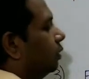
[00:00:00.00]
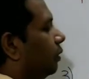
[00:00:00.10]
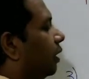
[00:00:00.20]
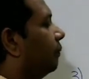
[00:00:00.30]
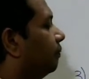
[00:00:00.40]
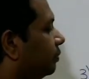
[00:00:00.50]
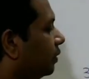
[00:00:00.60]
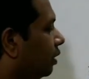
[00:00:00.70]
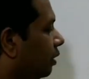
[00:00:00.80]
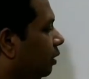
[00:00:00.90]
okay
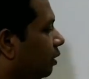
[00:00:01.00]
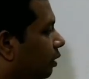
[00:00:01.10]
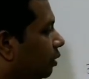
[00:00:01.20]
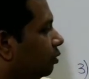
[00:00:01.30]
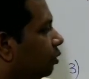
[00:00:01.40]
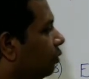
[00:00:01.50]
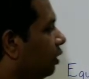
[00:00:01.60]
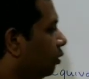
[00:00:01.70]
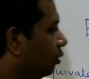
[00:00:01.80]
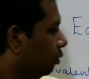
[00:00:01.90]
so
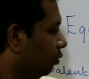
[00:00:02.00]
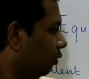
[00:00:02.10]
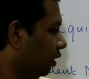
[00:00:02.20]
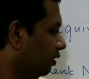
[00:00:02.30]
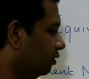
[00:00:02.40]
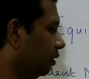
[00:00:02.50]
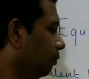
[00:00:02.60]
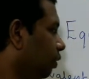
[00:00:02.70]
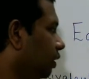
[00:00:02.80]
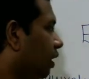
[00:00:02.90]
we know what is the
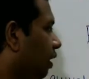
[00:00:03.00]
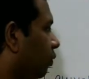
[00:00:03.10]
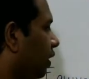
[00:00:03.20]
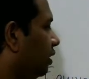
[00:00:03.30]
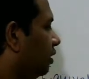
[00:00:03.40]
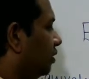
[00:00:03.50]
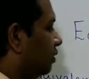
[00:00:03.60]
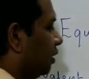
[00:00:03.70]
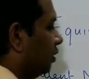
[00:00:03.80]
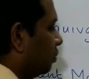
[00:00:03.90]
molecular weight
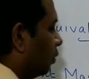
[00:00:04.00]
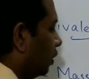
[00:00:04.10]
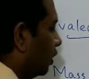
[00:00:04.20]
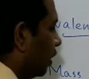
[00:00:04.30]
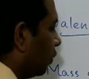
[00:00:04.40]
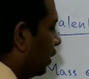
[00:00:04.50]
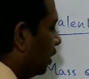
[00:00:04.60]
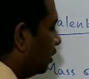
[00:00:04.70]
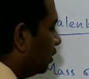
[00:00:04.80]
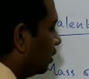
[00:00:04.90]
its its molecular
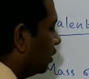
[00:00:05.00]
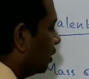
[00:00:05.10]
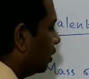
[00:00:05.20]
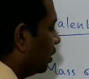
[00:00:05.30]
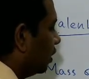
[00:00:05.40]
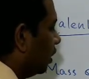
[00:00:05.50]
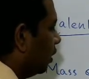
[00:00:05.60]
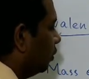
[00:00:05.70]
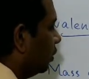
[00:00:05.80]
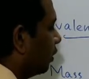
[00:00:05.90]
weight
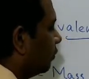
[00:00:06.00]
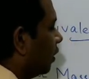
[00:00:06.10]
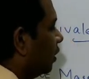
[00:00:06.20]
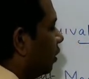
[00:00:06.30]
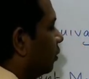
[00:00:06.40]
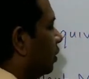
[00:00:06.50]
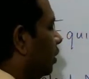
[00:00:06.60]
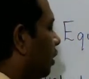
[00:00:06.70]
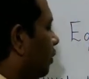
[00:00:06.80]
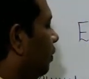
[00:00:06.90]
how you can find out
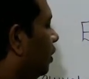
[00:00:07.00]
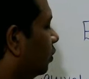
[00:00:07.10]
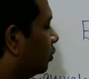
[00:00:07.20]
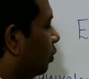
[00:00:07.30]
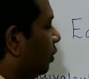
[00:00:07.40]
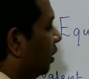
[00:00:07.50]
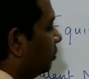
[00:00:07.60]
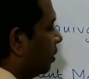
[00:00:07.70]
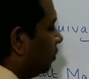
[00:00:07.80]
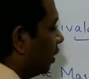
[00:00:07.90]
we know
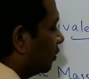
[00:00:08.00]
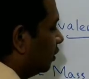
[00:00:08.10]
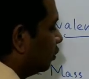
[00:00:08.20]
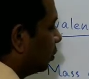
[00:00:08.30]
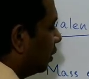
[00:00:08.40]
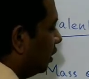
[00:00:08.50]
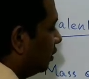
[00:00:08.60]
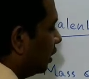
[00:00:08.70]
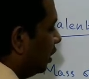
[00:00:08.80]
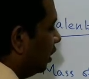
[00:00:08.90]
sodium the mass is
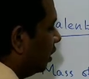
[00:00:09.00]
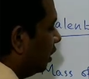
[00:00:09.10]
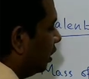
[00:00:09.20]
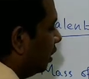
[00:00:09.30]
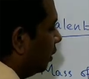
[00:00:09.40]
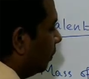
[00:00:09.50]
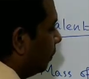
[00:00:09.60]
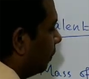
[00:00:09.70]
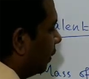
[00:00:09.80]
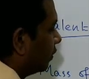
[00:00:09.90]
23
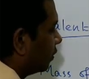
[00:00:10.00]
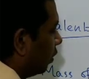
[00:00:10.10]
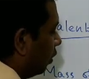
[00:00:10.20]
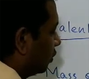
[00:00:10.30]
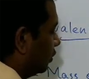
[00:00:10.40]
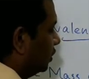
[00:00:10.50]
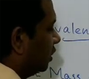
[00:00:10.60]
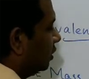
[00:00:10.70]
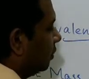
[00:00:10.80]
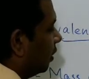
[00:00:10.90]
plus
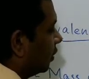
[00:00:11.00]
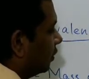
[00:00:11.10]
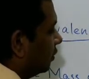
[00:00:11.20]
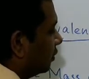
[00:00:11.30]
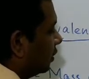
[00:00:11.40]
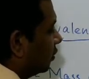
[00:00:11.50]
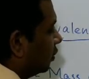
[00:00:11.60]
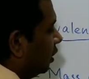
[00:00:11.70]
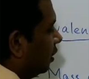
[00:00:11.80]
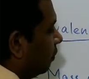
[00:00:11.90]
oxygen the mass is
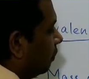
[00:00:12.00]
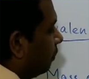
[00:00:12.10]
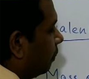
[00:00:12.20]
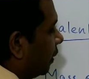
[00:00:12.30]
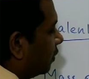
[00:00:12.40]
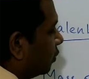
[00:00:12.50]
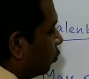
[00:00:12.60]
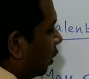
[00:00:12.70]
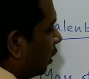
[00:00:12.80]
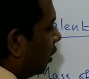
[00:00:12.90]
16 plus
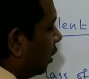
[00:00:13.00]
1